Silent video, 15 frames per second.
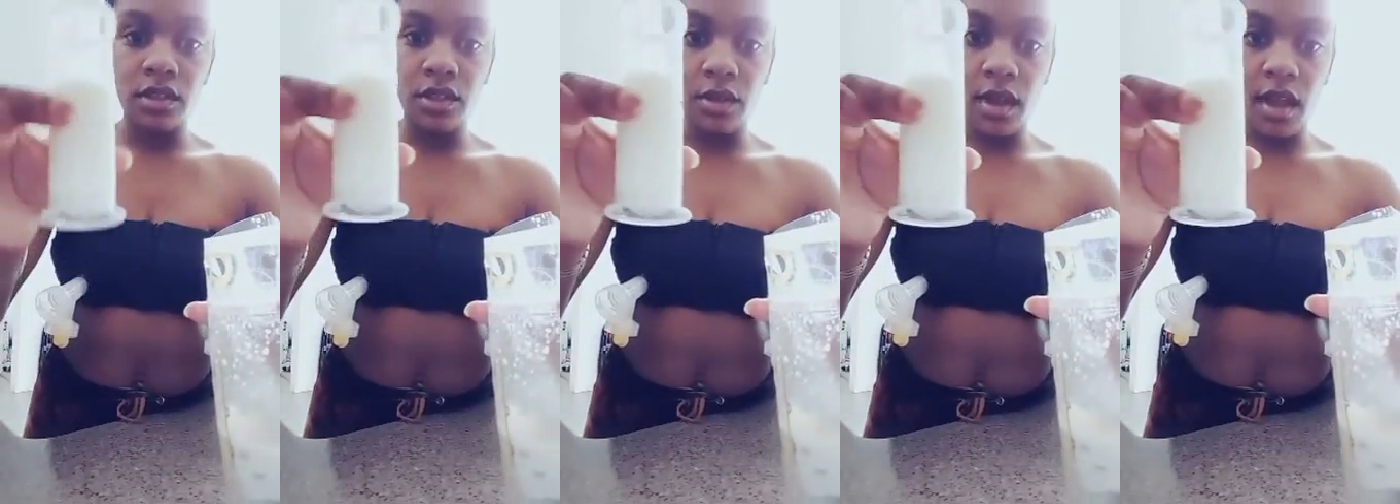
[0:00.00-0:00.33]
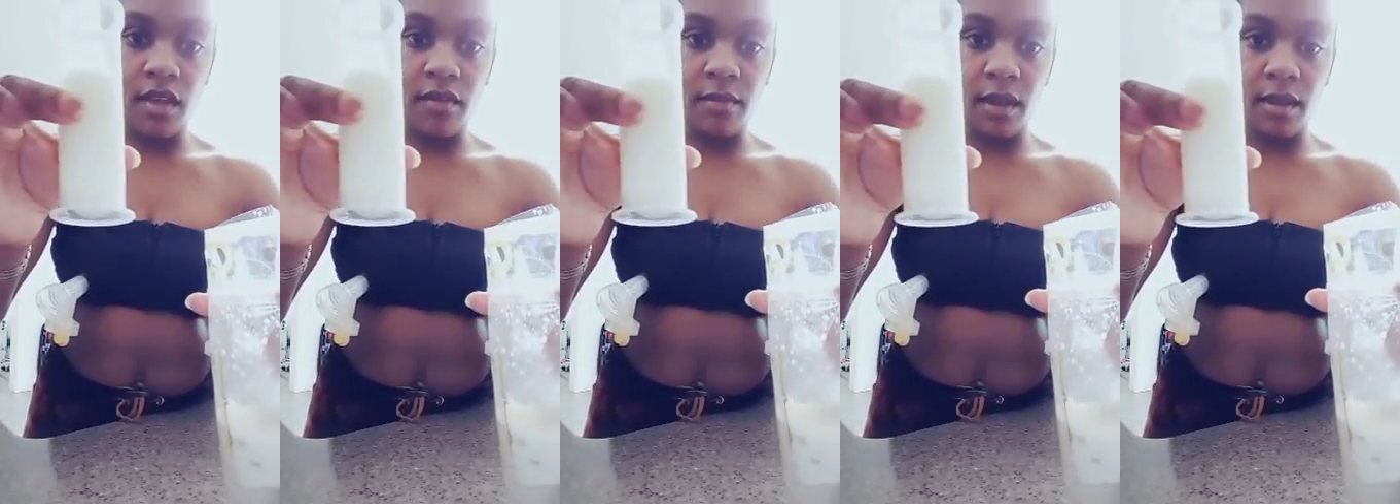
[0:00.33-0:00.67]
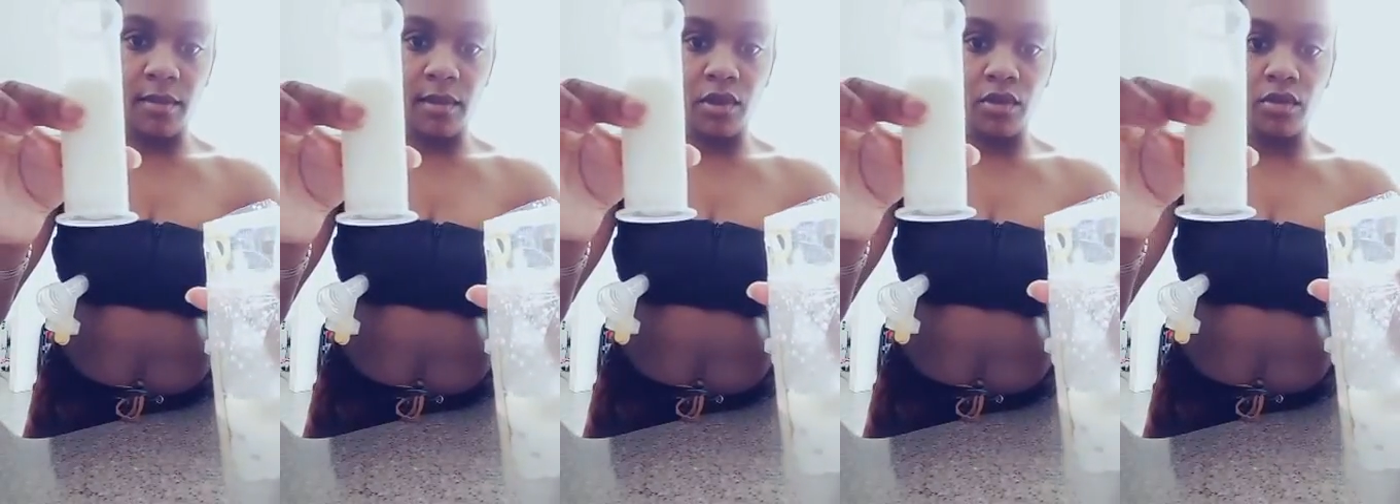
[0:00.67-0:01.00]
So I have my
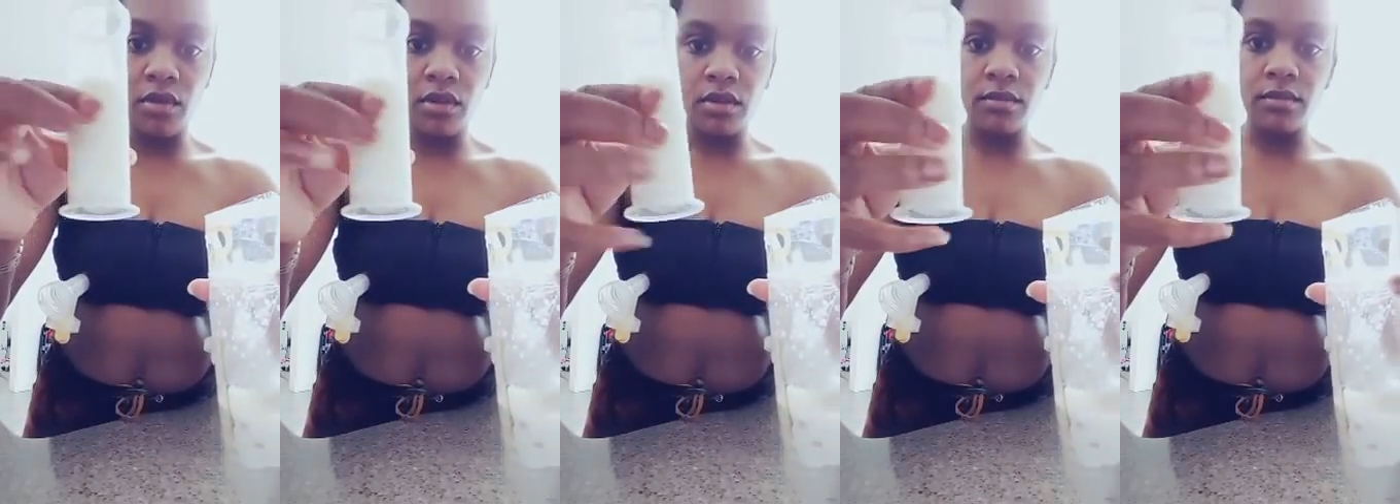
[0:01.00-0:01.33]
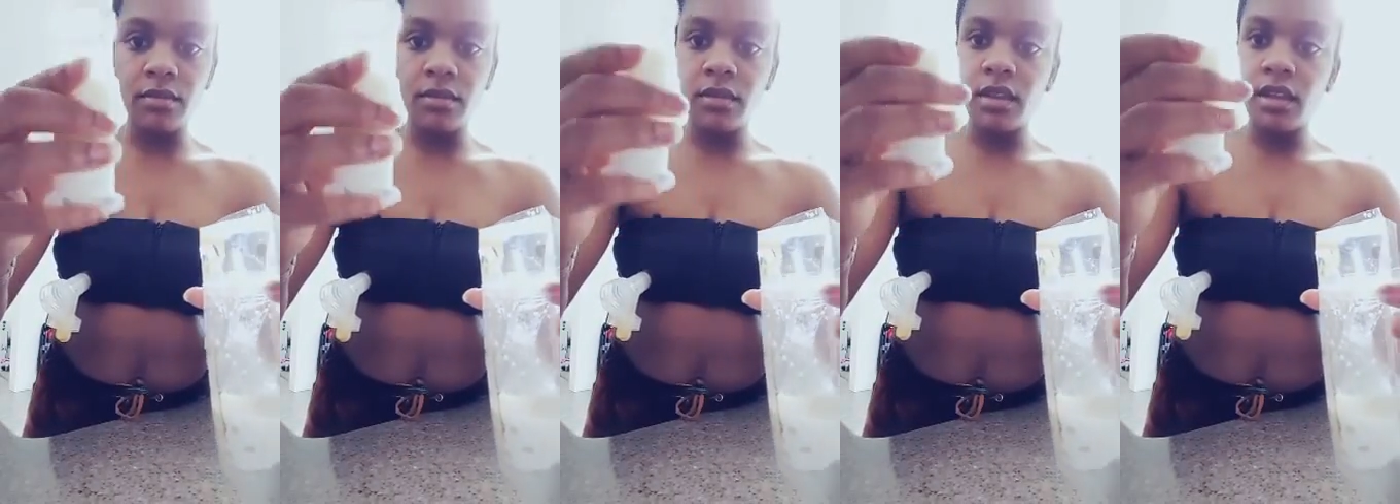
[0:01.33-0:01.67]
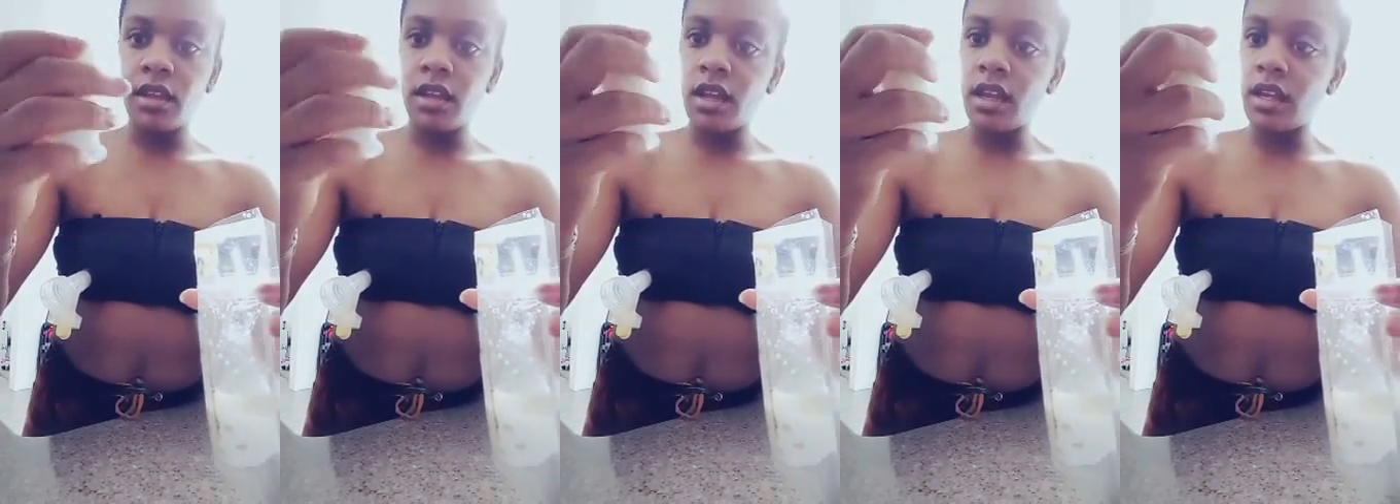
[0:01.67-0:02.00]
milk,
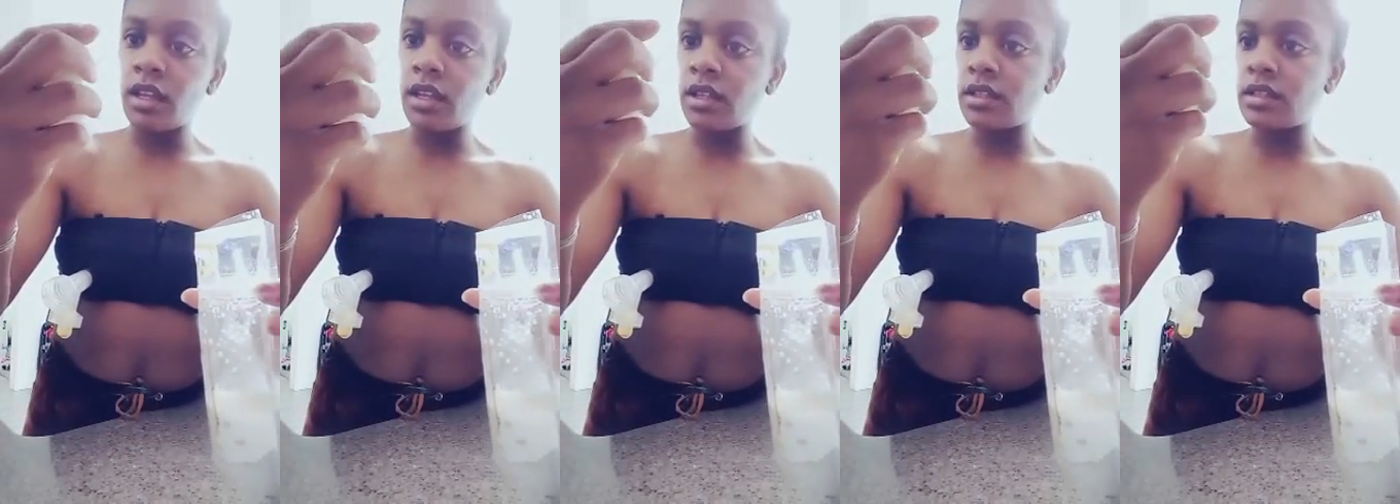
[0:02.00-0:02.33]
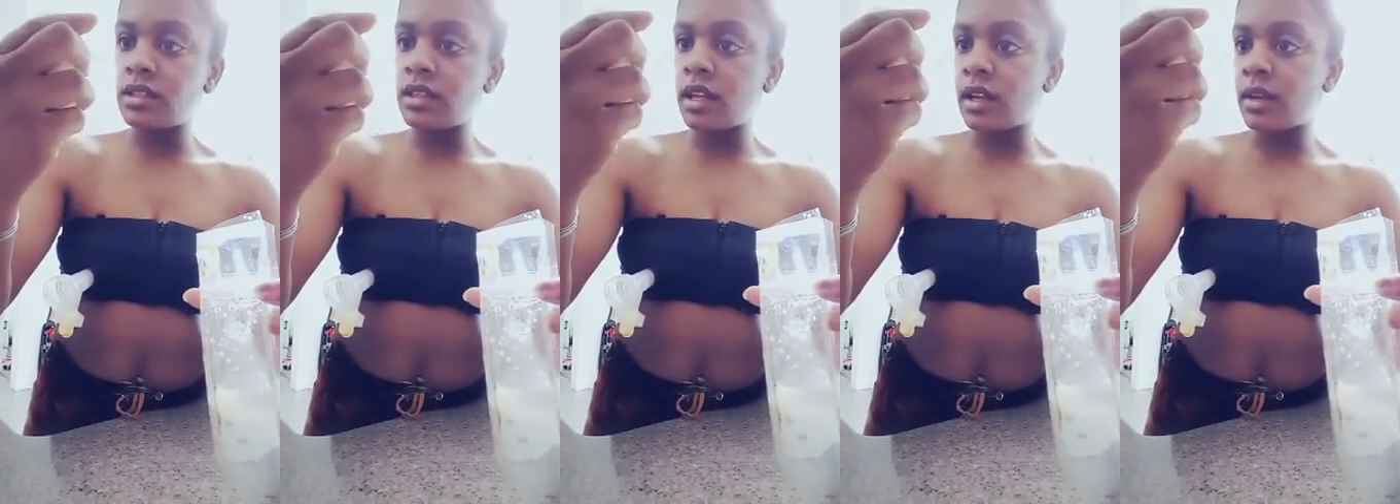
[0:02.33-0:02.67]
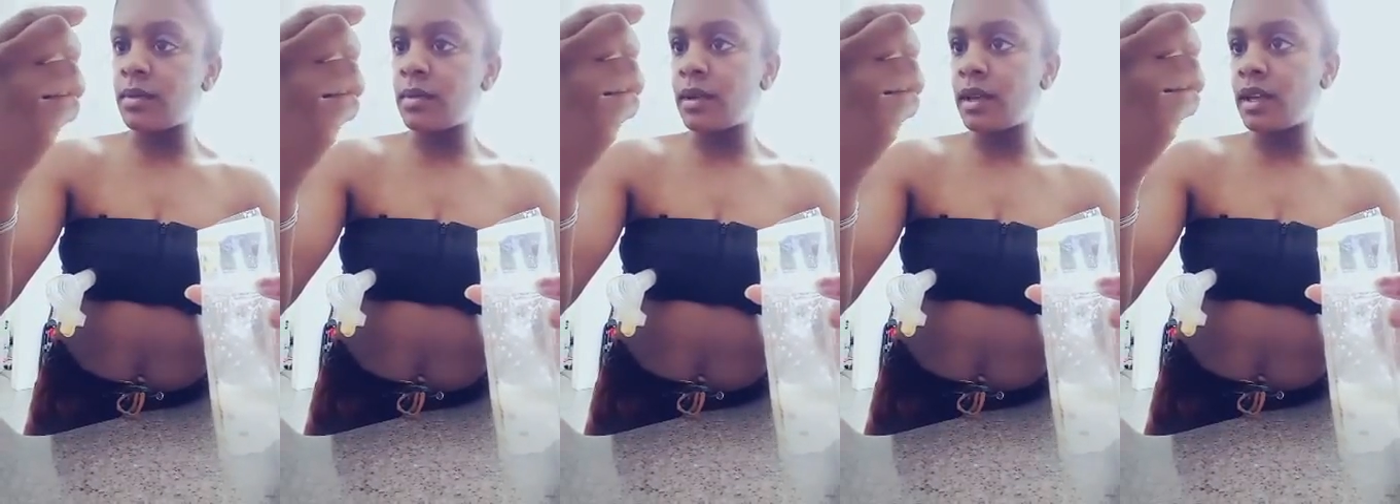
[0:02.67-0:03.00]
and it looks like
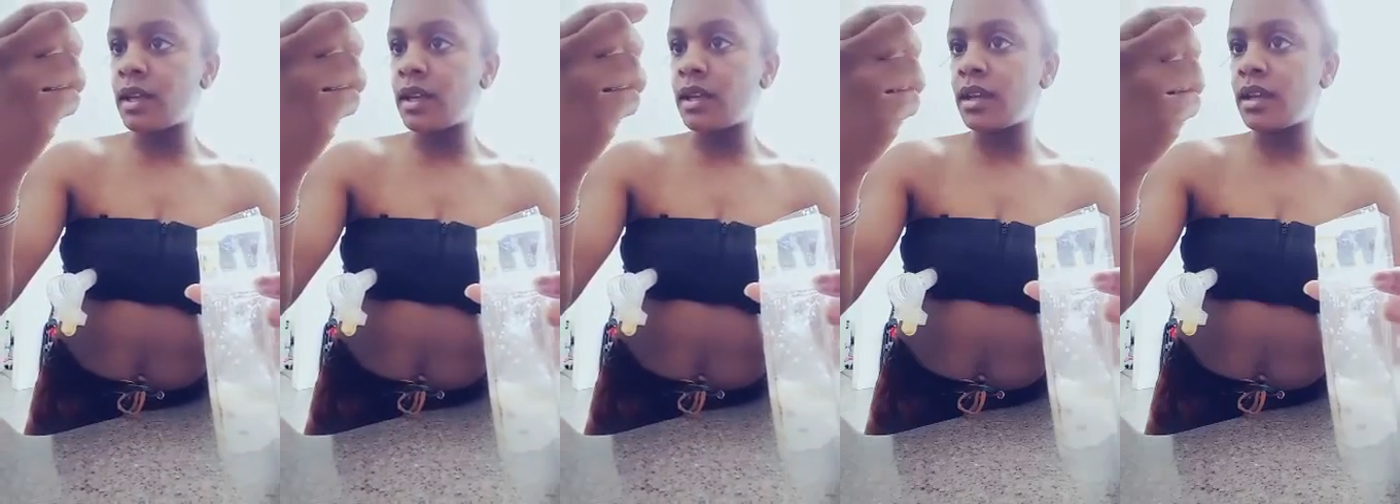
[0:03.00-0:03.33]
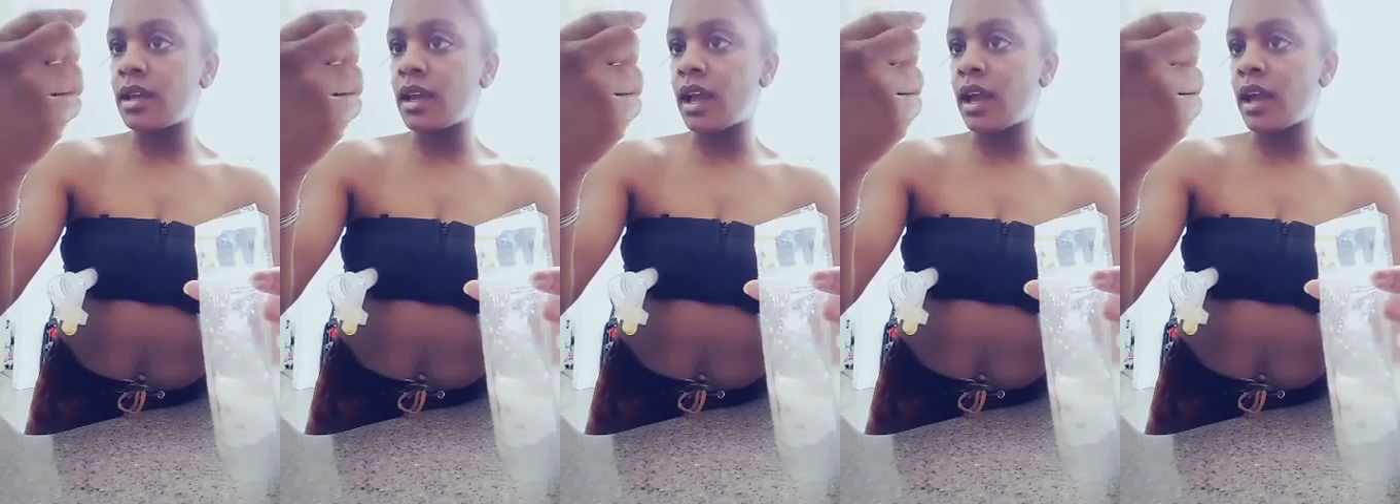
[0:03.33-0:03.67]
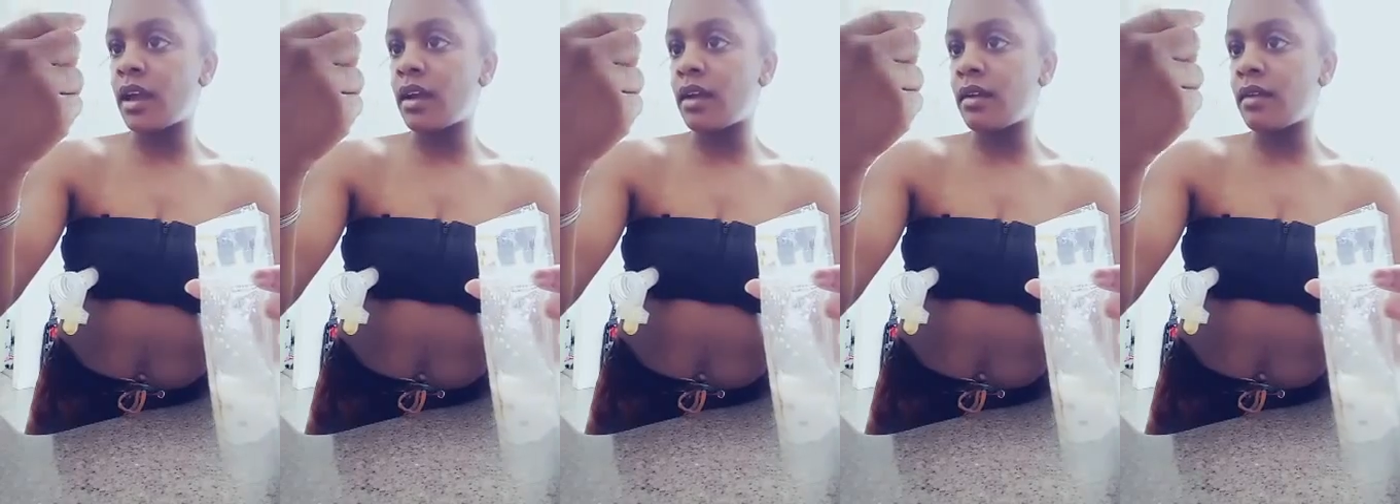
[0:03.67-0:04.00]
we
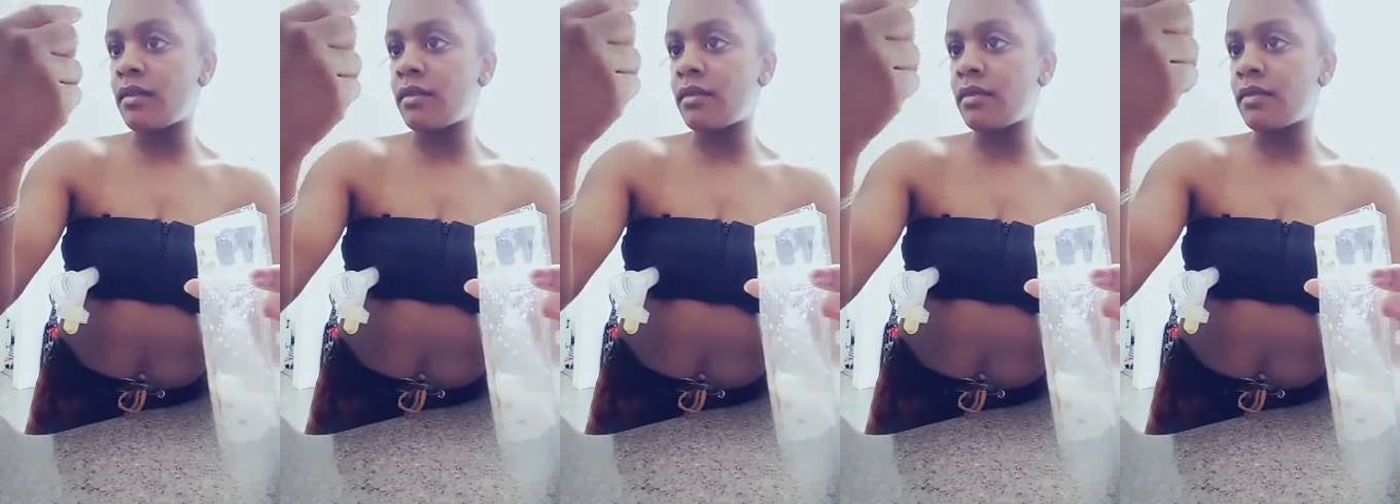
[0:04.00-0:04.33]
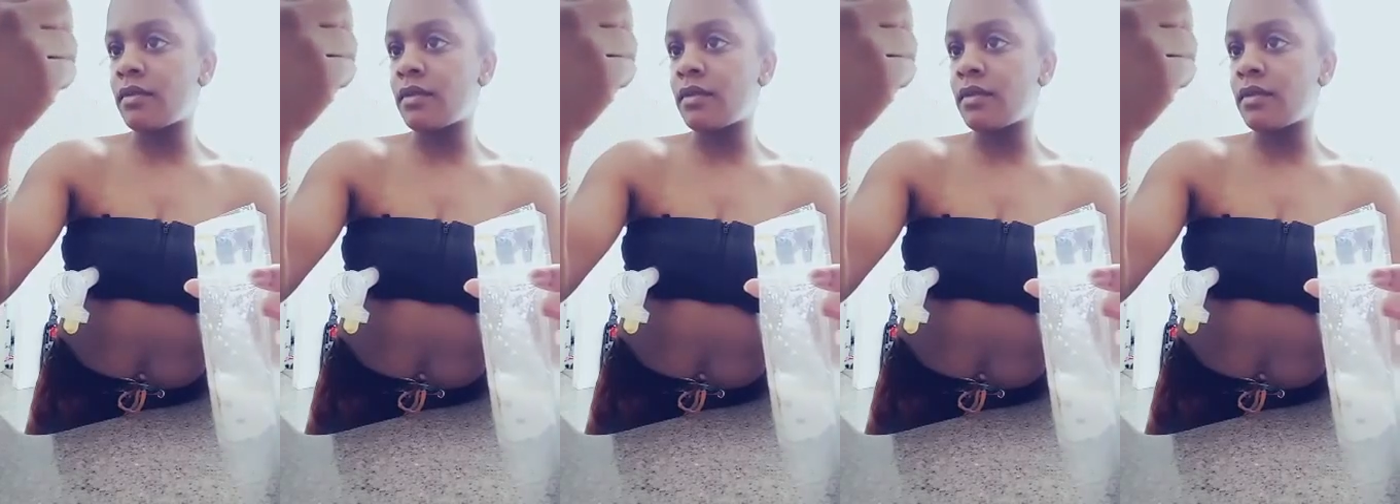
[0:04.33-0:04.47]
have